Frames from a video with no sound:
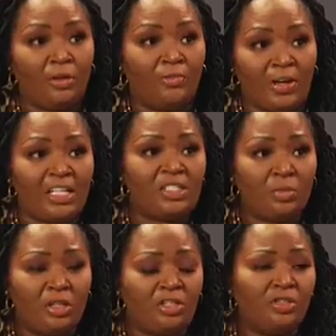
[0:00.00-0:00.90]
Find
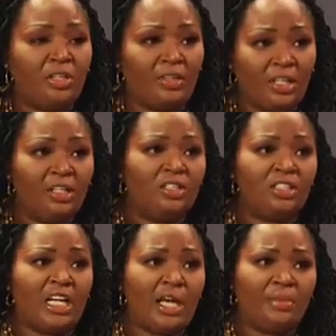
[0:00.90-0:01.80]
somewhere that you can get a good
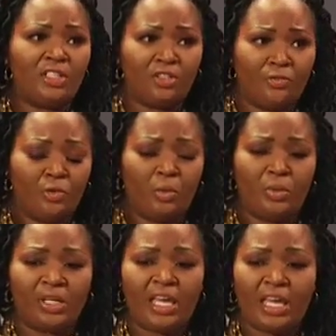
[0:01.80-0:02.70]
job, get your
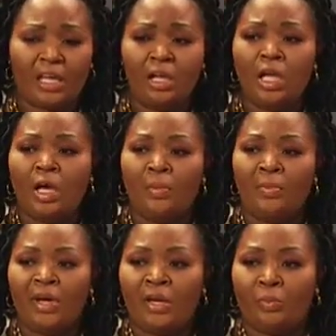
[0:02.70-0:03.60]
401k.
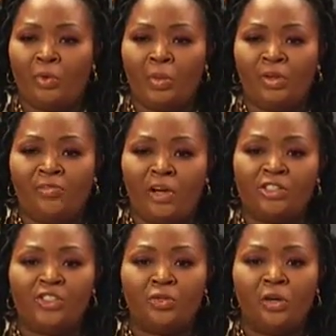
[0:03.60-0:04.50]
But where we fall
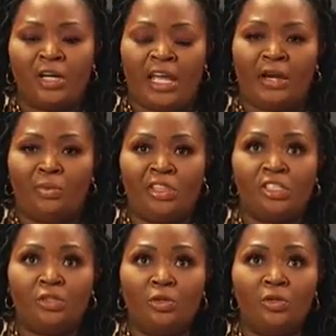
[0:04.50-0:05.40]
short at with the
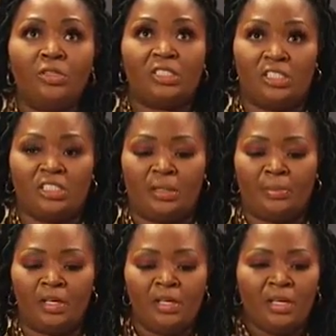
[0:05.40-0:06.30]
school system
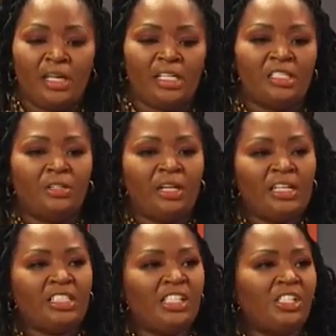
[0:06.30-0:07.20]
is they're not
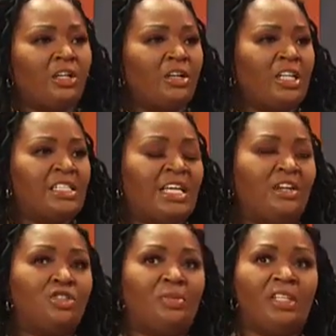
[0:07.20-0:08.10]
teaching our kids how
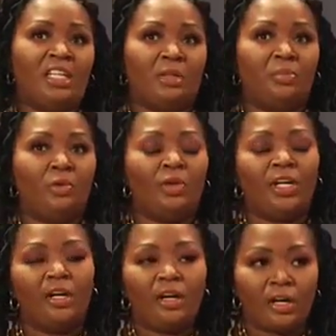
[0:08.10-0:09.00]
to be the
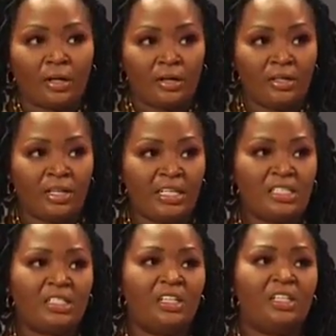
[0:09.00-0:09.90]
employer
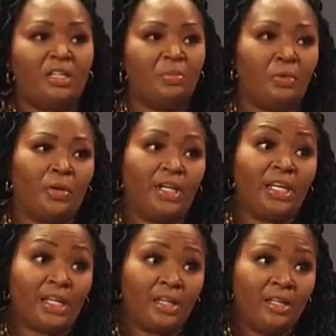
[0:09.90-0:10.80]
instead of the
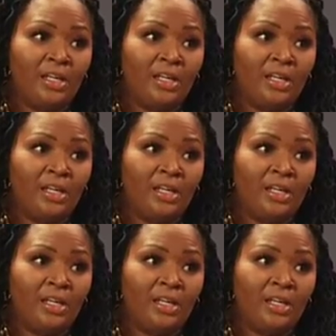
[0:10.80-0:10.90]
employee.